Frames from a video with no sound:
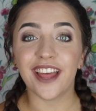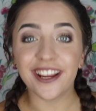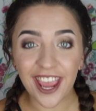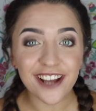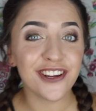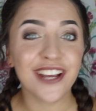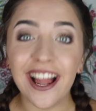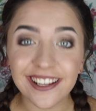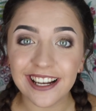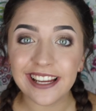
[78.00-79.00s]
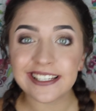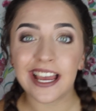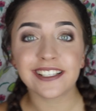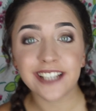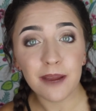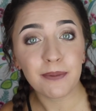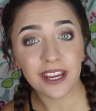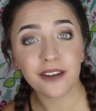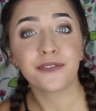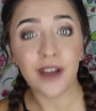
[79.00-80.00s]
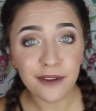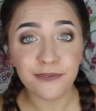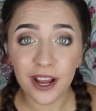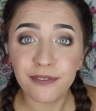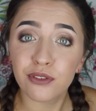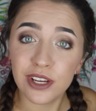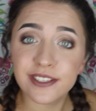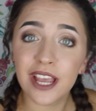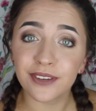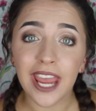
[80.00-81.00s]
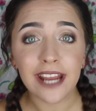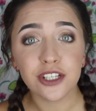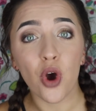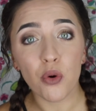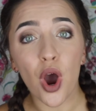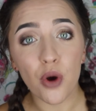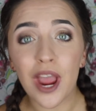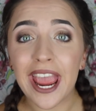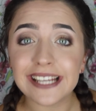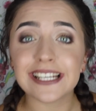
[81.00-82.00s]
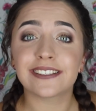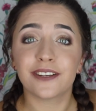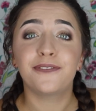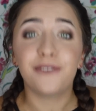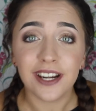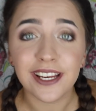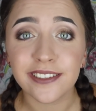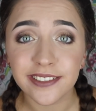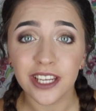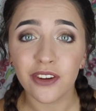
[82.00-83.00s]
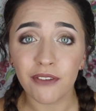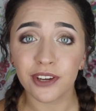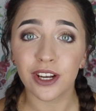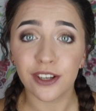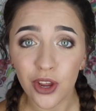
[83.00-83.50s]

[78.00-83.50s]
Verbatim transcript: That getting your calculator and typing in five five three seven eight zero oh zero oh eight is the funniest thing you're ever gonna